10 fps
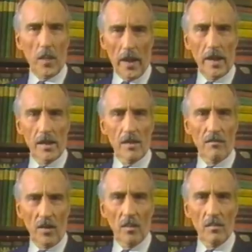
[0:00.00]
plays,
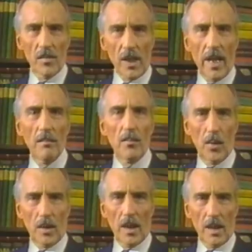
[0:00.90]
films, and
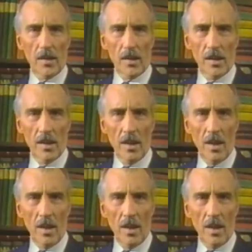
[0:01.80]
broadcasts.